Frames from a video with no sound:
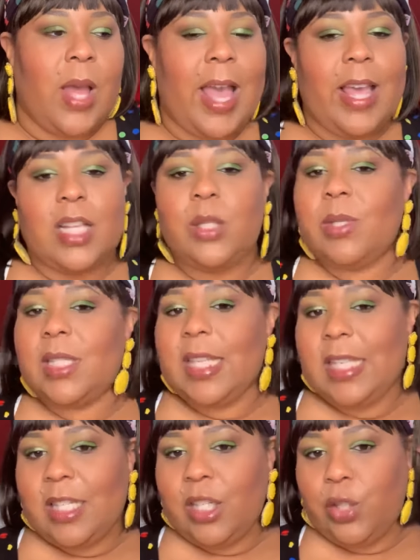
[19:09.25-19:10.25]
I guess, was
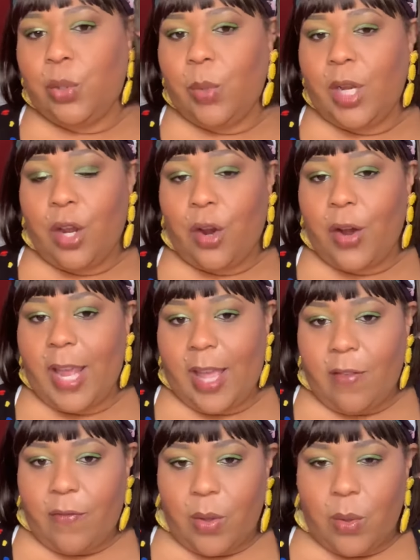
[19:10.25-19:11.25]
listening to it in her
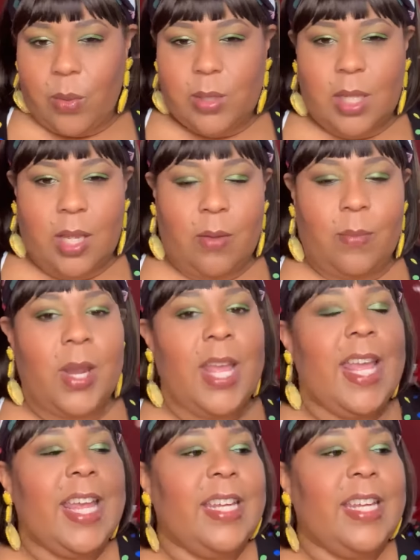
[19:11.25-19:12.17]
headphones and